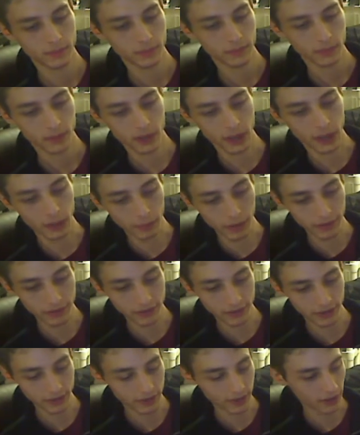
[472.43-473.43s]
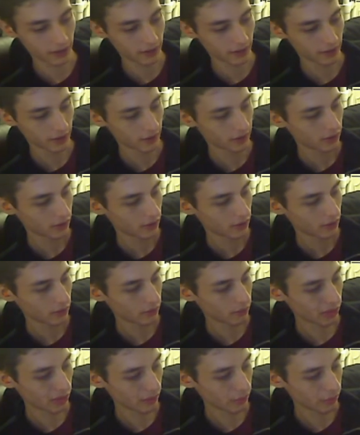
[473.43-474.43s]
I'm less content
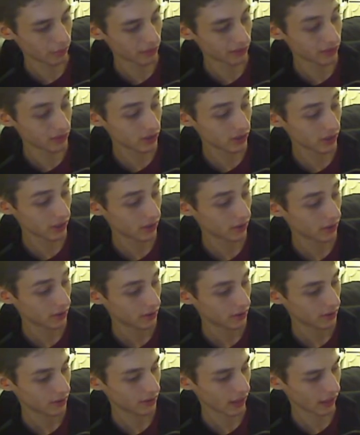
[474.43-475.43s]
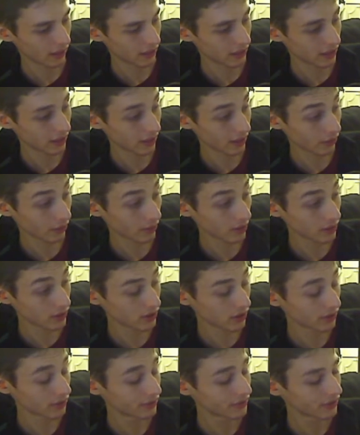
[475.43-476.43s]
with the position that the Yellow
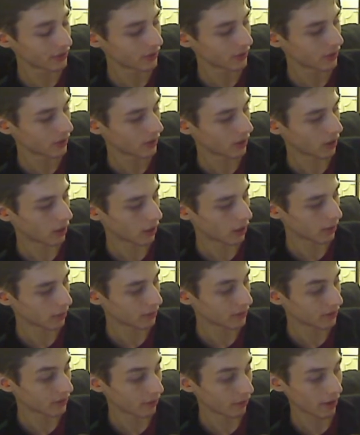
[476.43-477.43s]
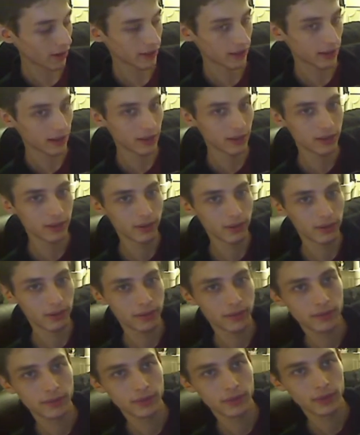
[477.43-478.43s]
Ranger's arms are relegated to.
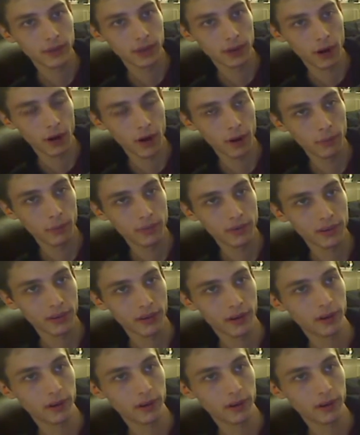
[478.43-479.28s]
Her arms are